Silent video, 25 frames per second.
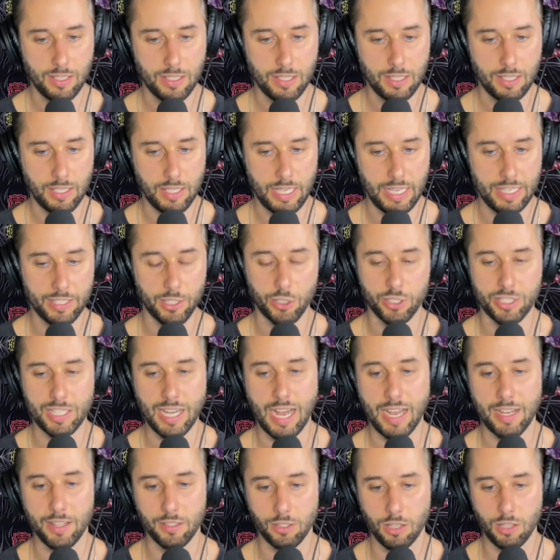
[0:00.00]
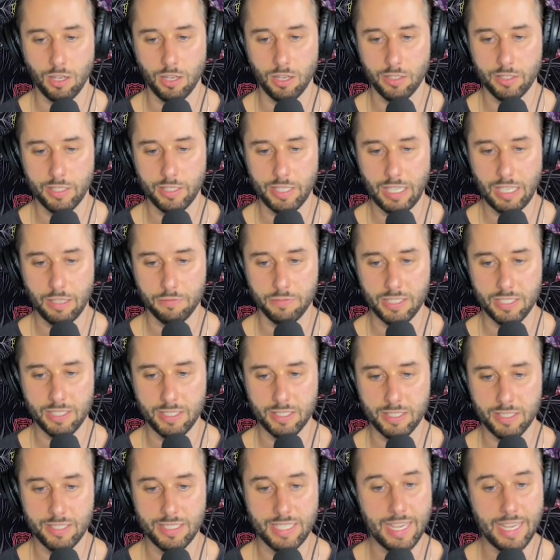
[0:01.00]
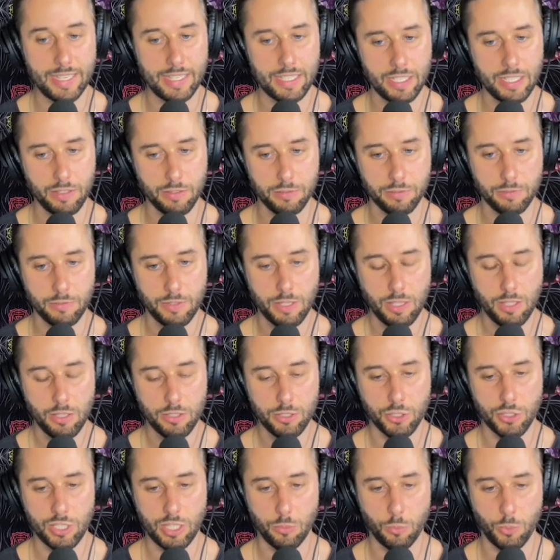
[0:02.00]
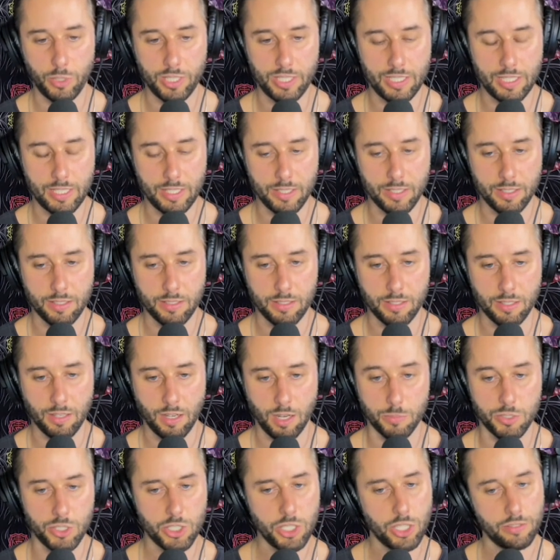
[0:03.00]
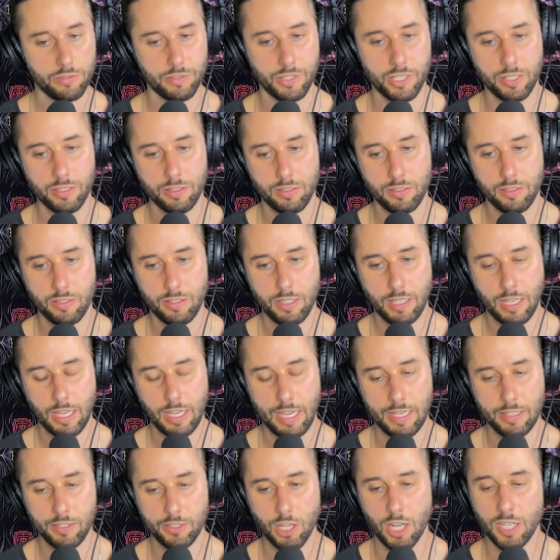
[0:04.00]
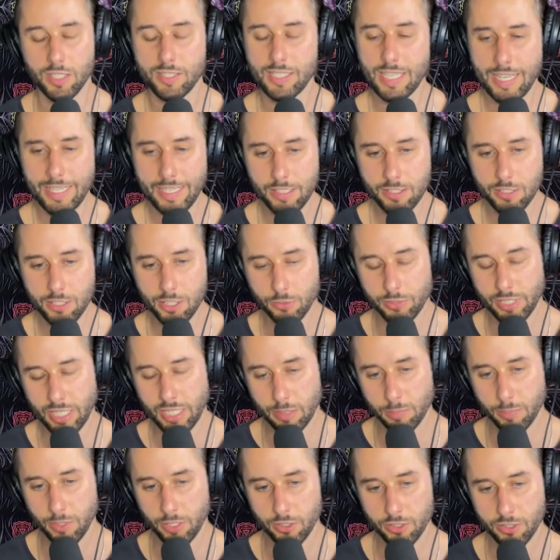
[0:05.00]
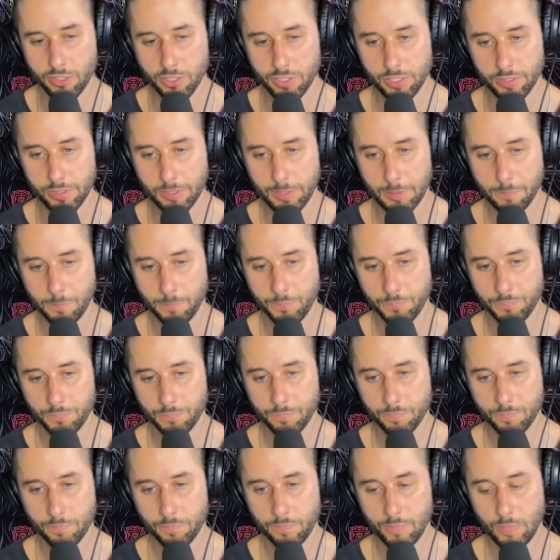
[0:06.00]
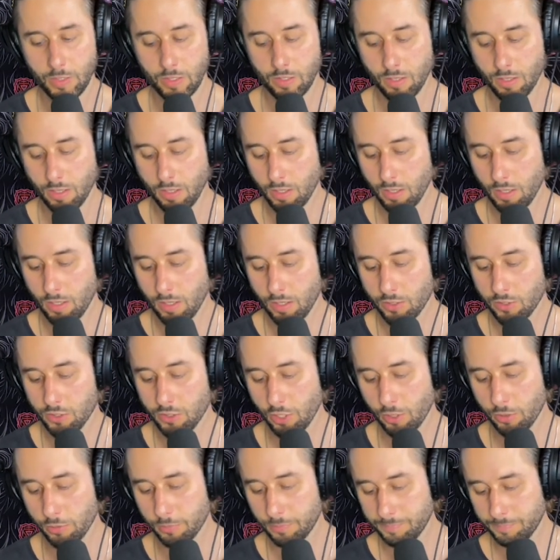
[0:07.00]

inner dialogue if it is negative, so that we can observe it and not take it so damn personally. So